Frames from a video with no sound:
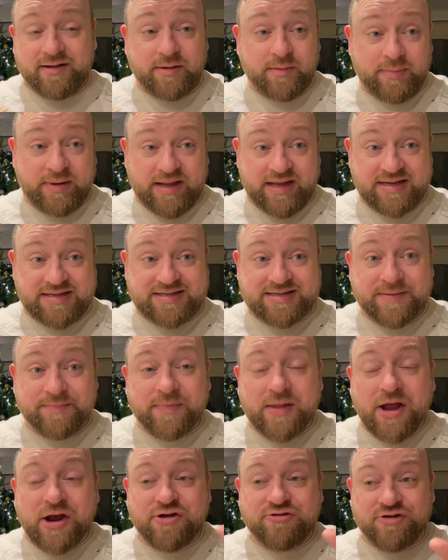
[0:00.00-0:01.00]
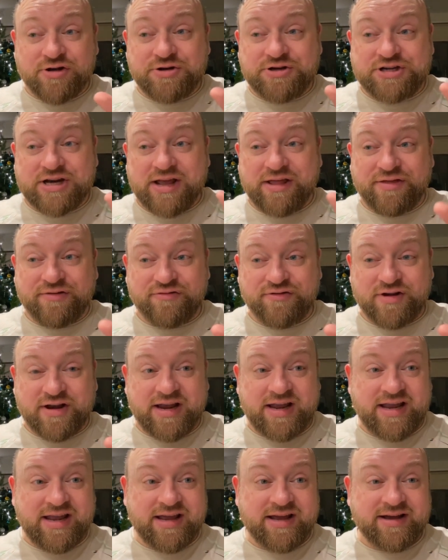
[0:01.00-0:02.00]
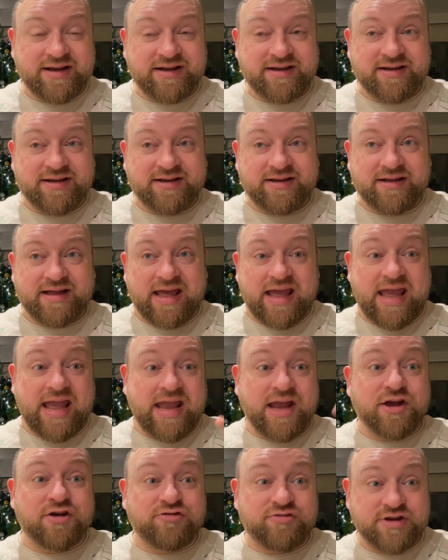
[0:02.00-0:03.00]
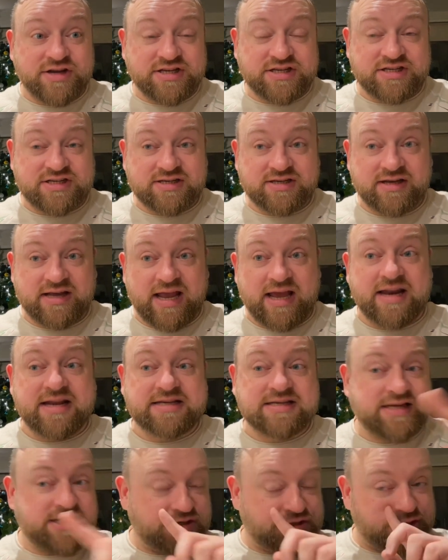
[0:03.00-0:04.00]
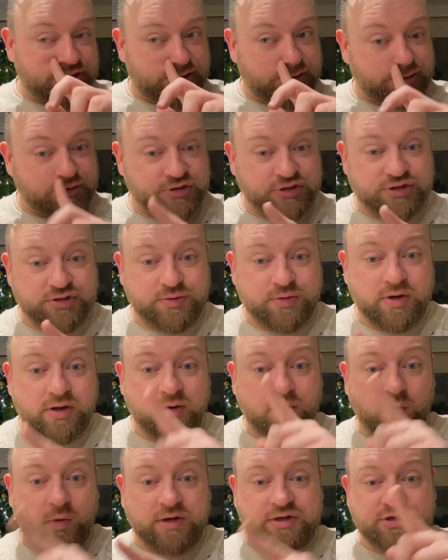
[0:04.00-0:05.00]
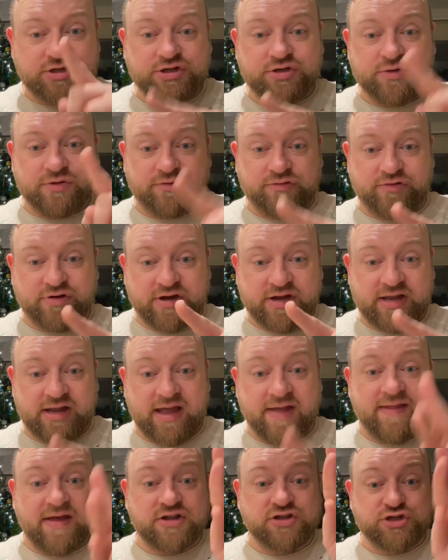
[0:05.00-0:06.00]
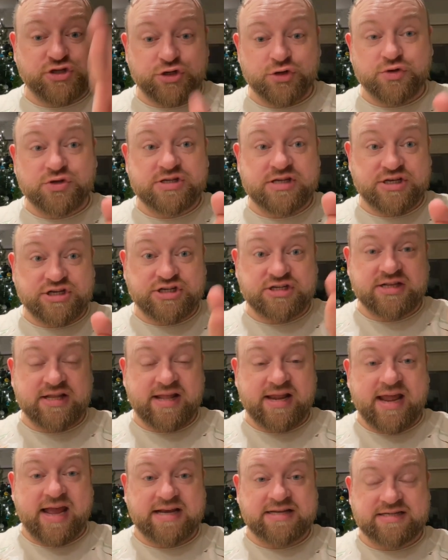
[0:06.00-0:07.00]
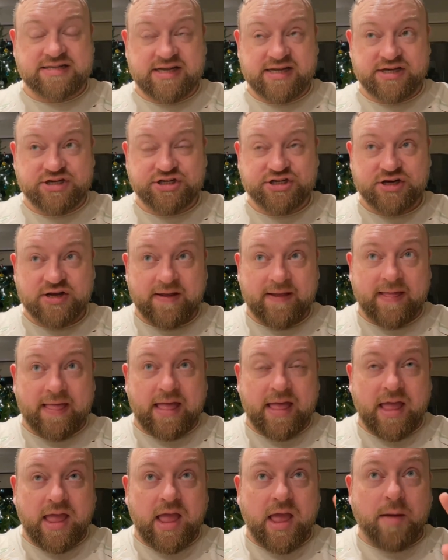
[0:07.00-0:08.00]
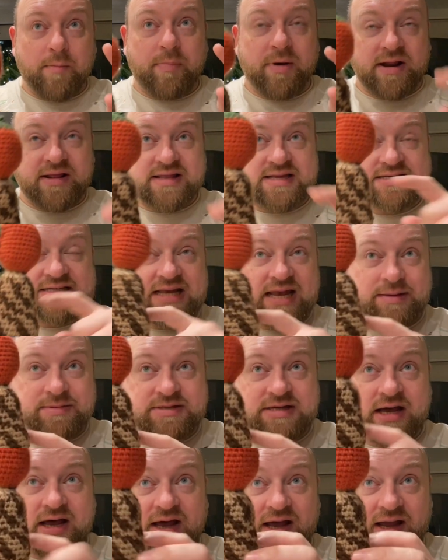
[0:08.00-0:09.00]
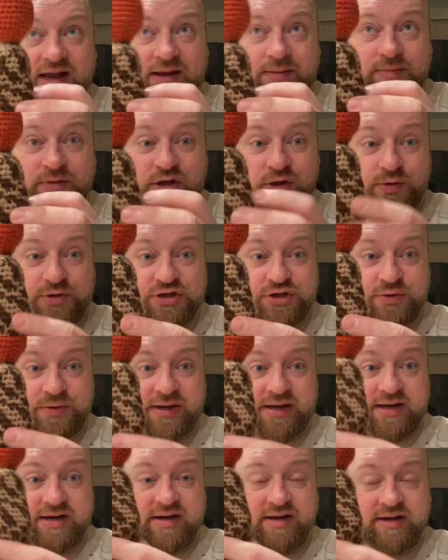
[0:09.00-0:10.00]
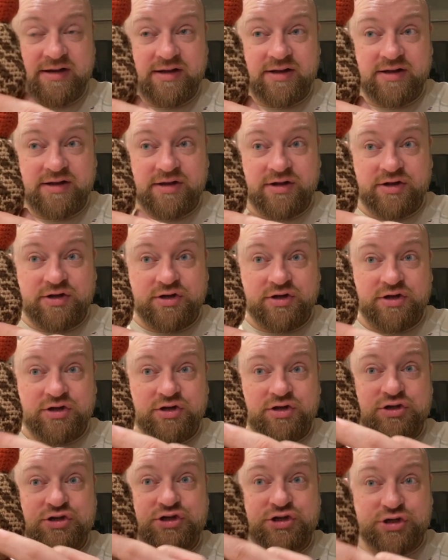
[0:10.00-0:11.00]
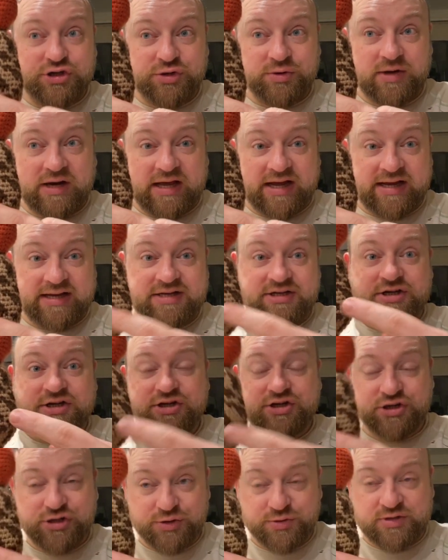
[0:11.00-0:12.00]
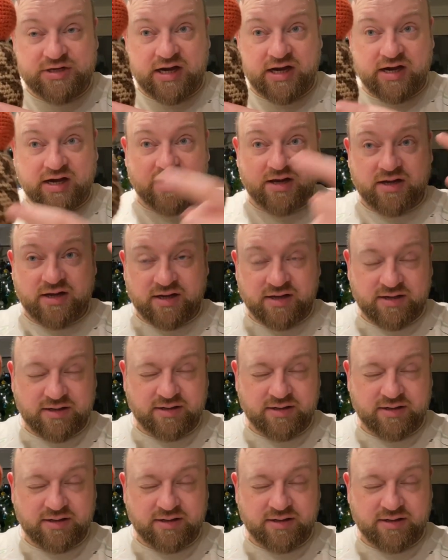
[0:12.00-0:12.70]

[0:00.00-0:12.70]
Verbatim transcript: plates, crochet three, increase in a stitch. So you do one, two, three, and then two stitches in the next stitch. But at the same time, you were doing too light, too dark.